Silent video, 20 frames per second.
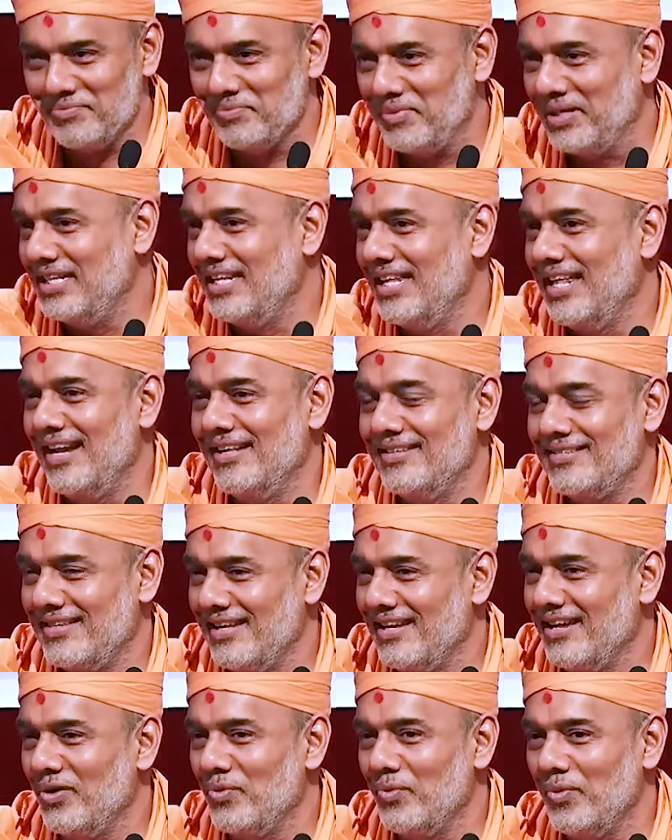is
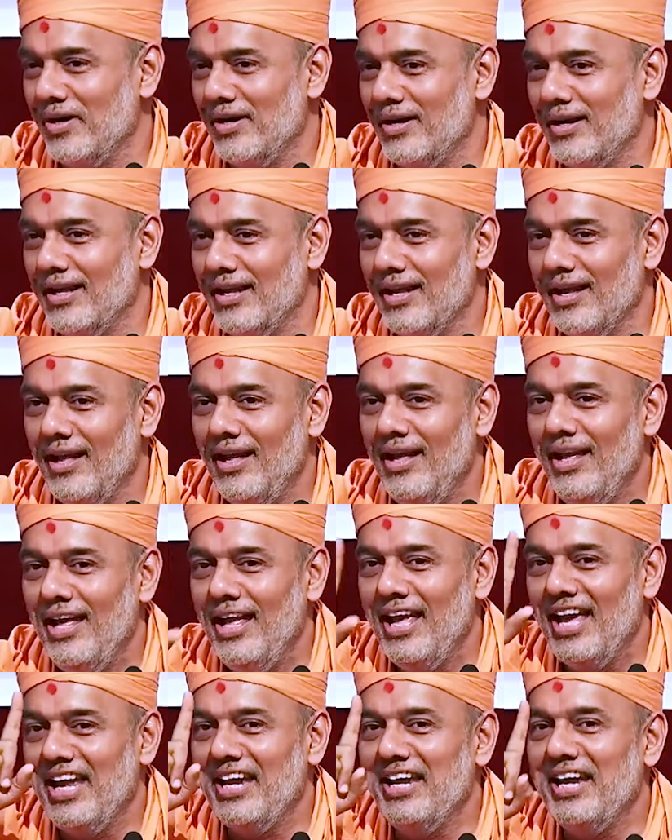materialistic and worldly
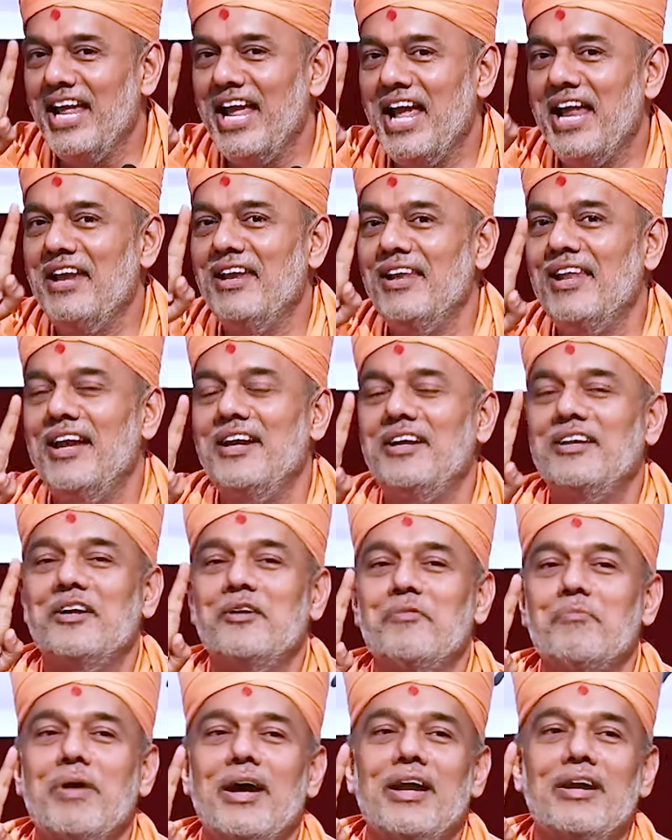an
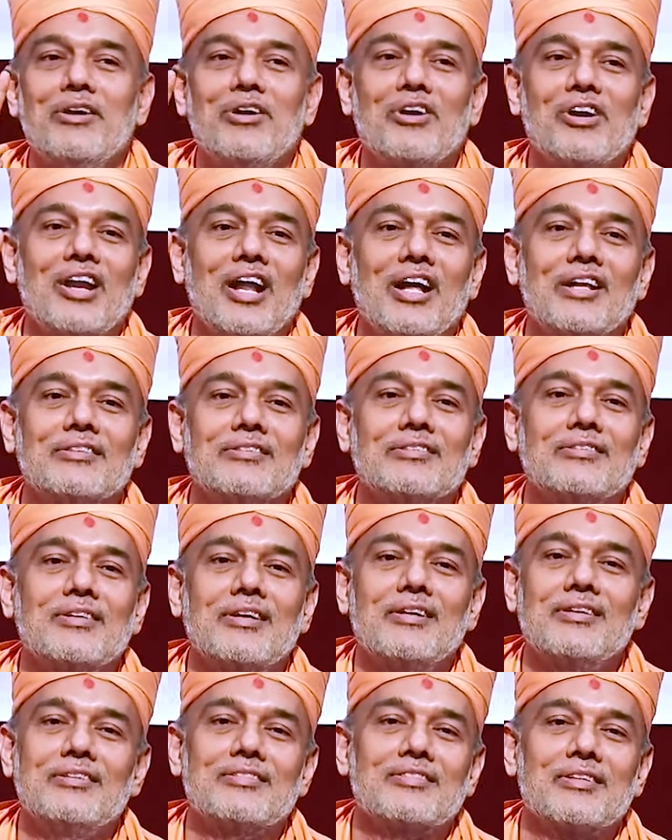enlightened mind
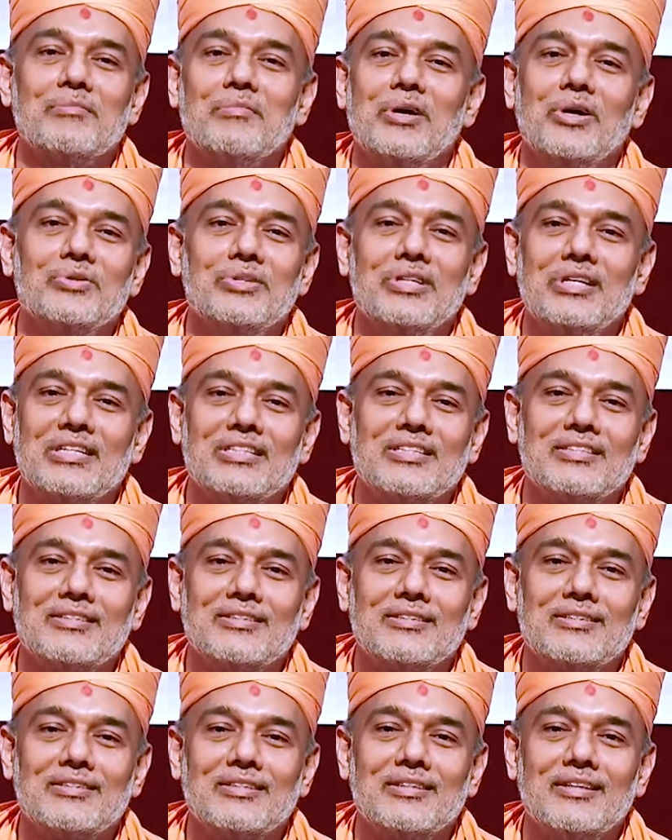transcends above this.
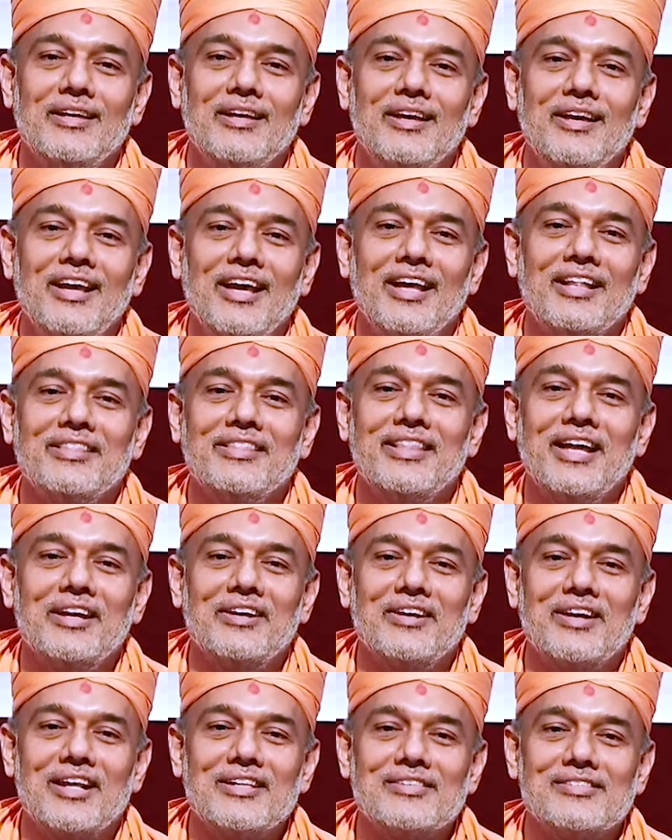And
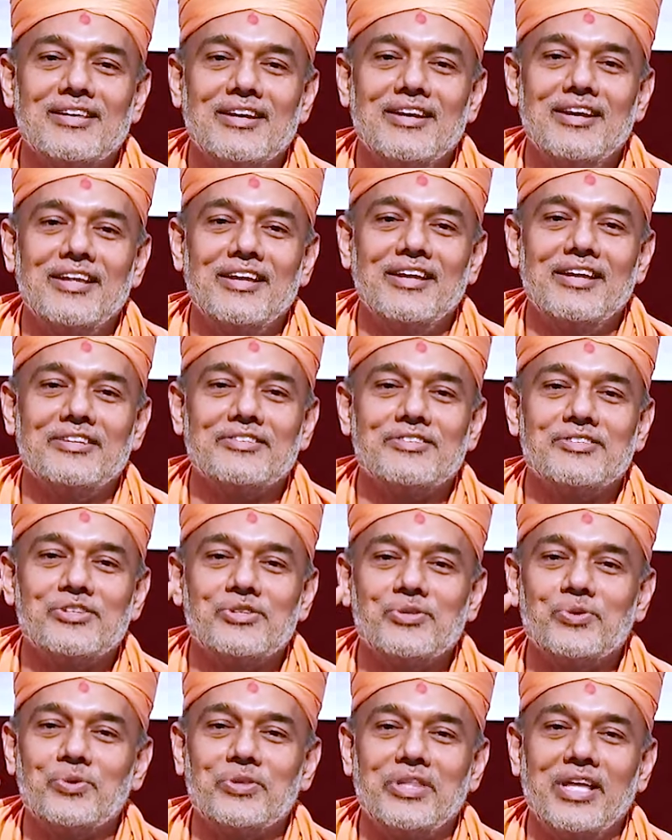that transcending is
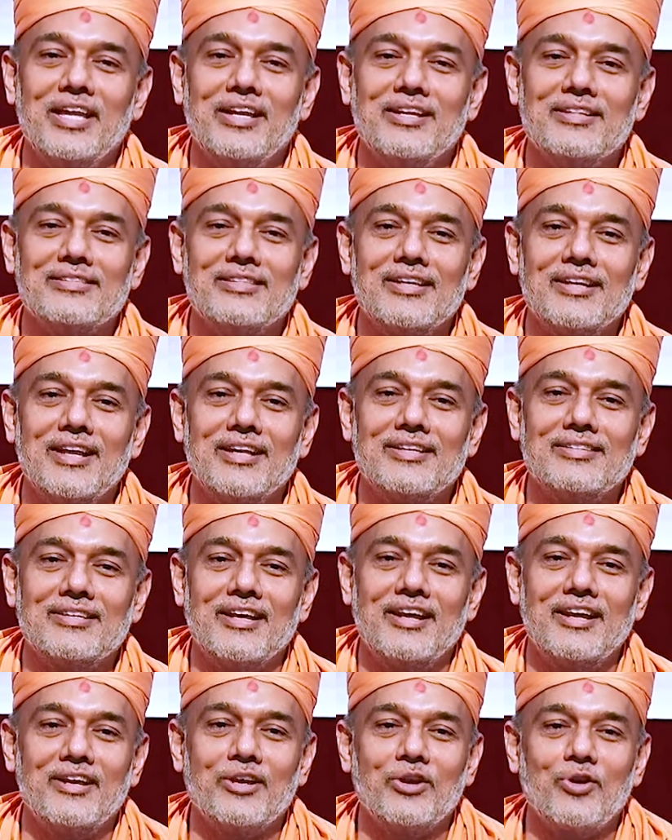two things that I
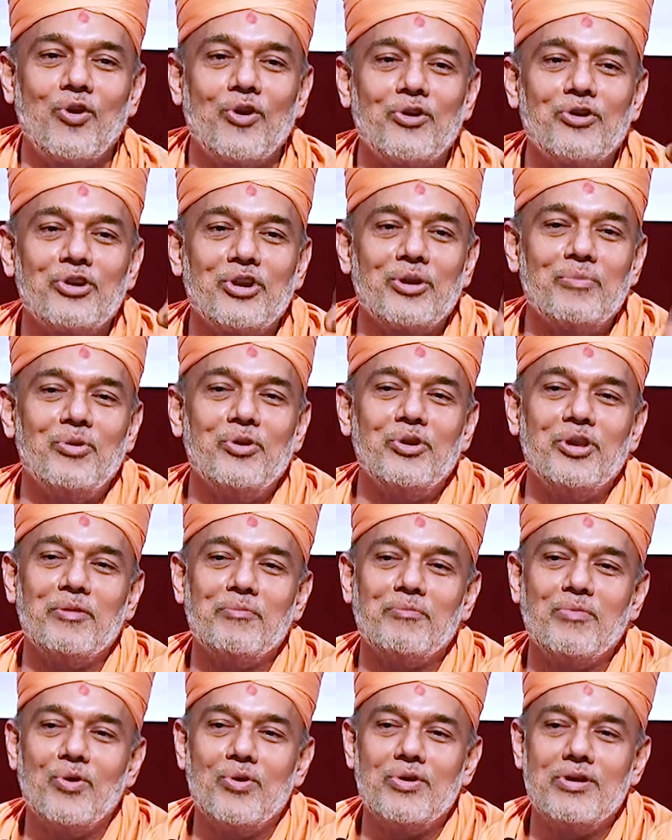said
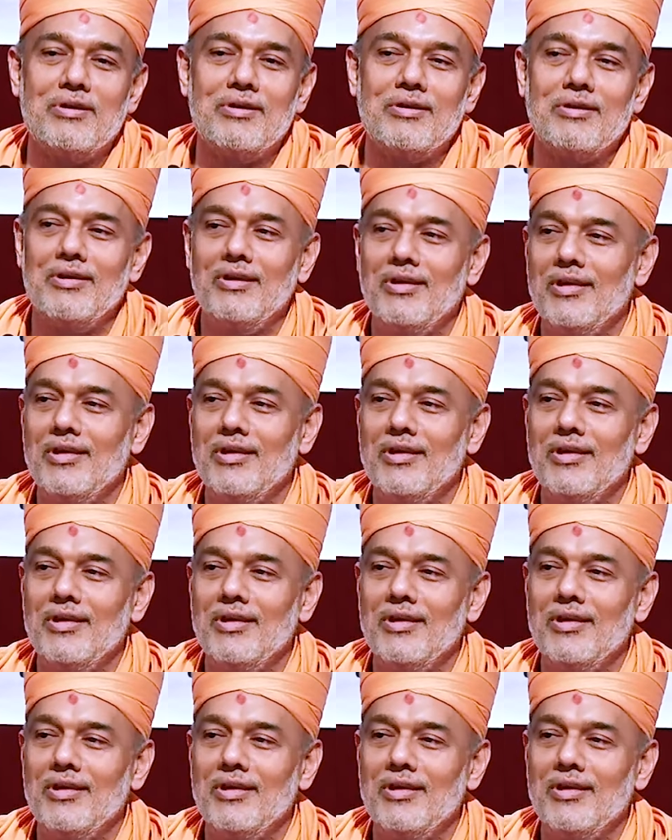contributing mode